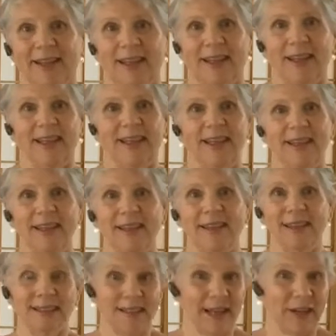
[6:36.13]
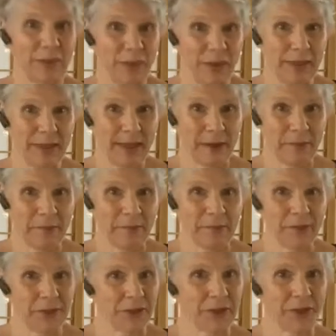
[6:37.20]
He stayed with them,
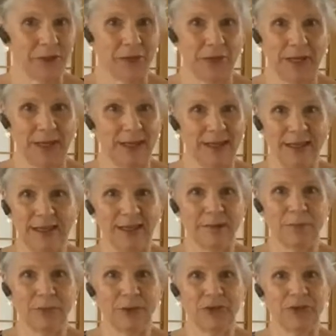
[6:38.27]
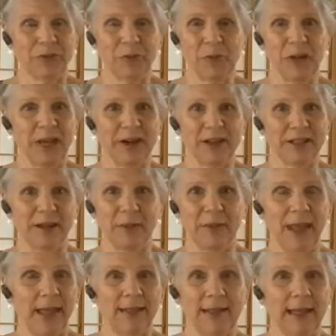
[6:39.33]
so he didn't push them away or tell them they
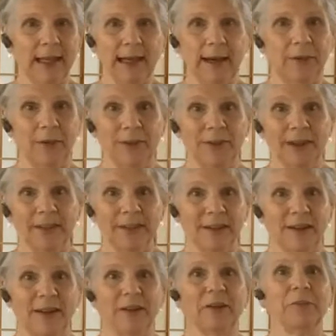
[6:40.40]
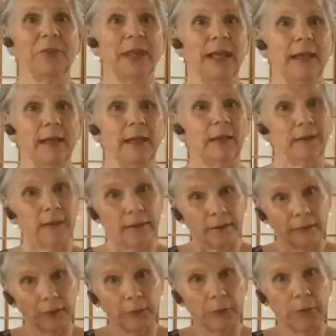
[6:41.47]
had to get out when they started complaining.
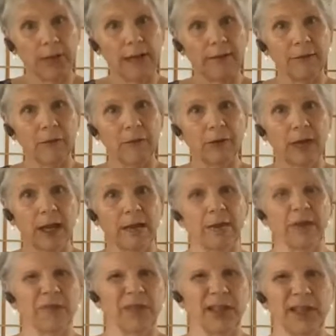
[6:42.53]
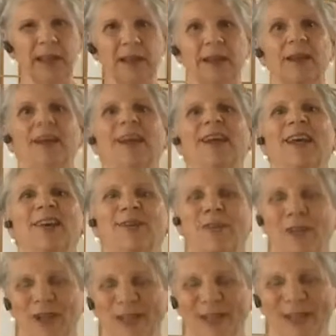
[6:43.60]
So when we have those kind of complaining
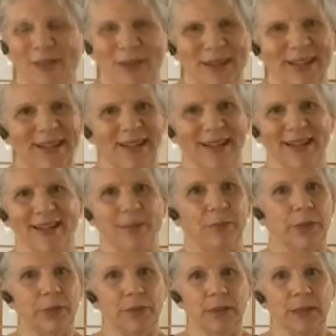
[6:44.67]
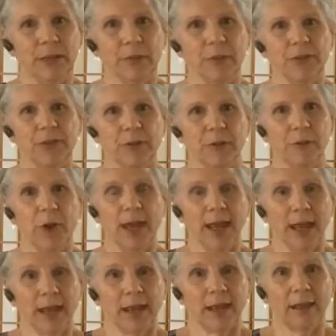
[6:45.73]
voices within us, we don't need to push them
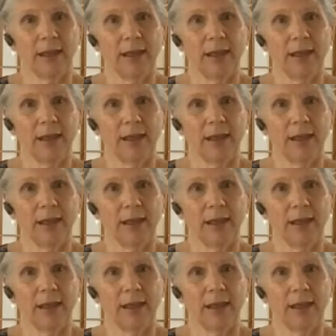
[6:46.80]
away.